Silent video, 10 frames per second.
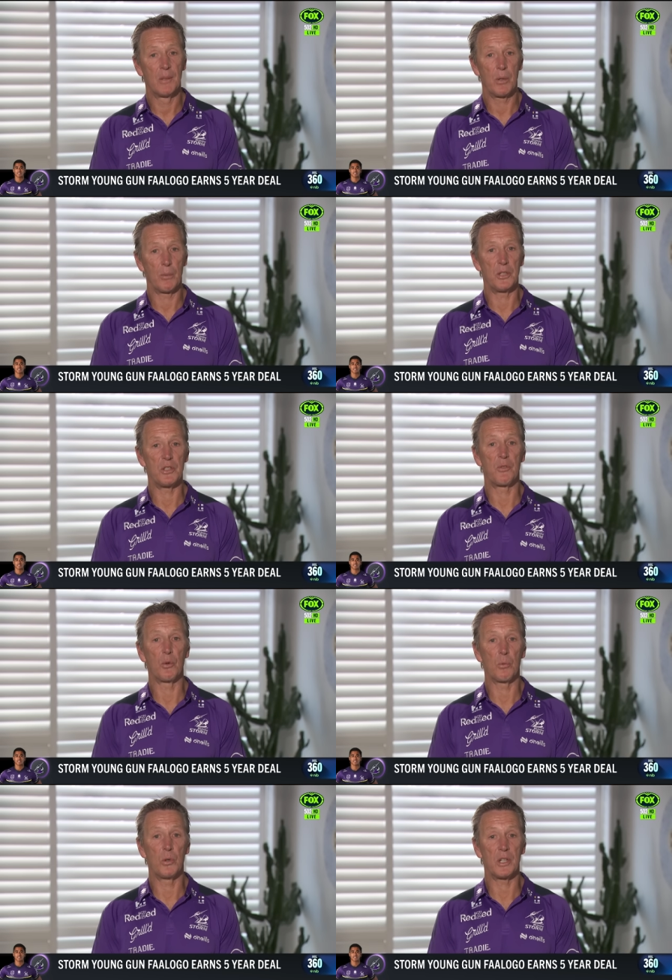probably his
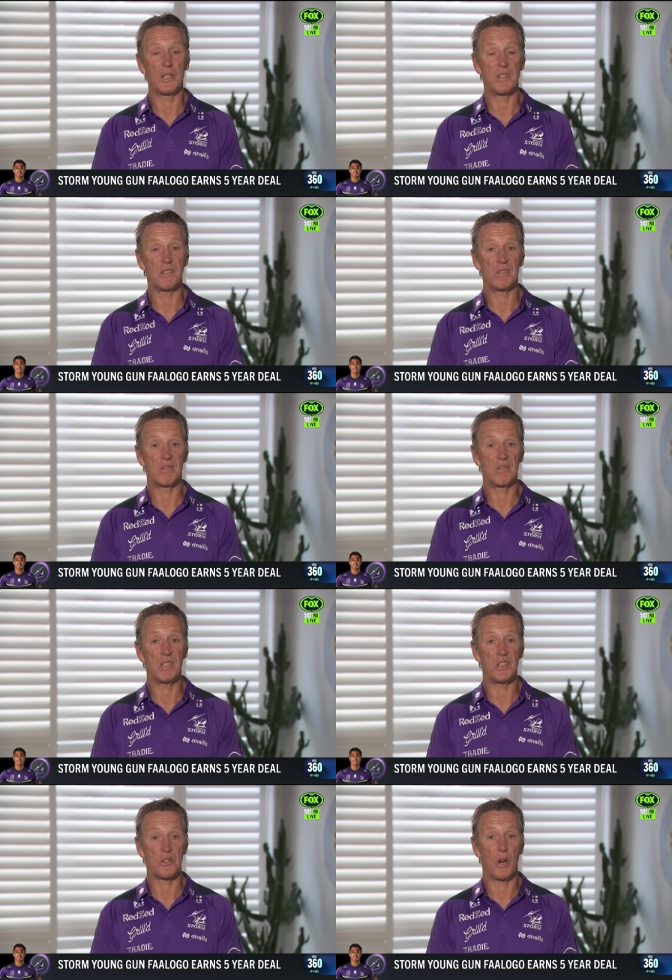footwork is
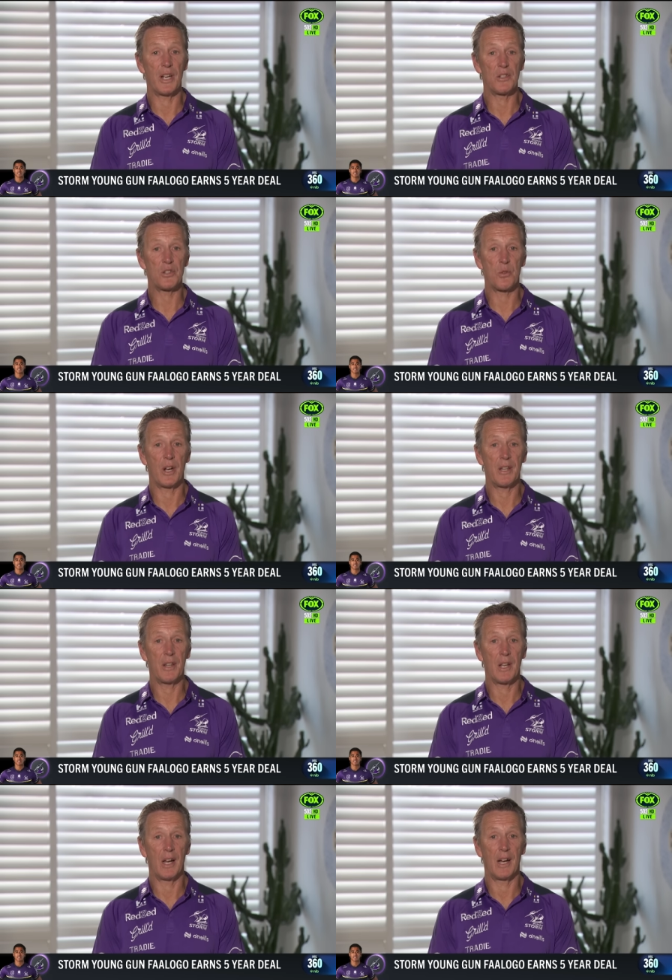his greatest strength.